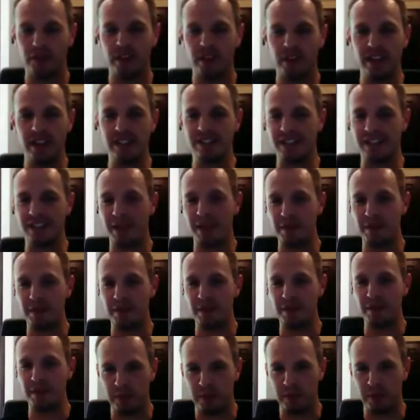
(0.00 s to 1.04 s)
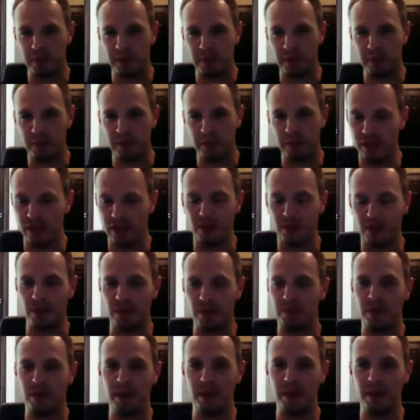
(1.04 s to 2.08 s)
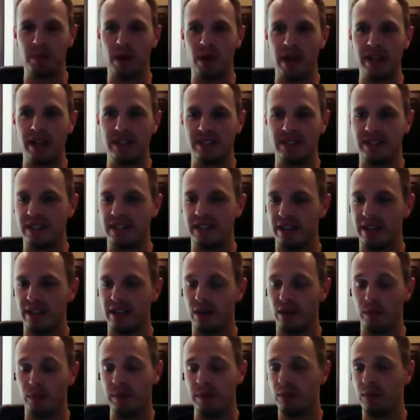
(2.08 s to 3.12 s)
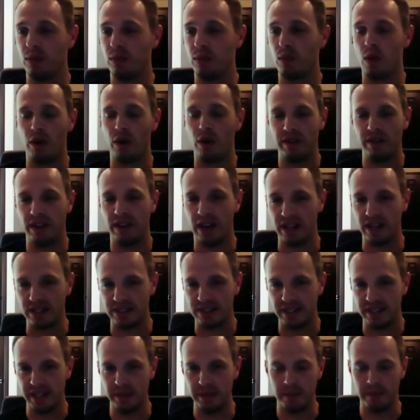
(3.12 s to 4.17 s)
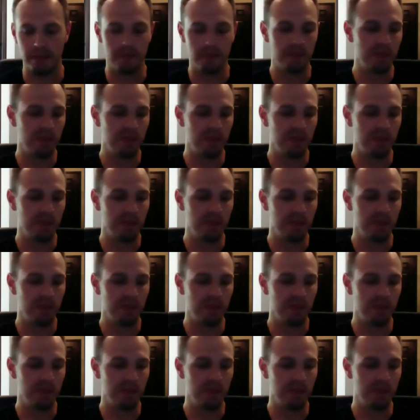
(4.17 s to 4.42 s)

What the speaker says: in the same competition with the people on his, people who aren't even on his team.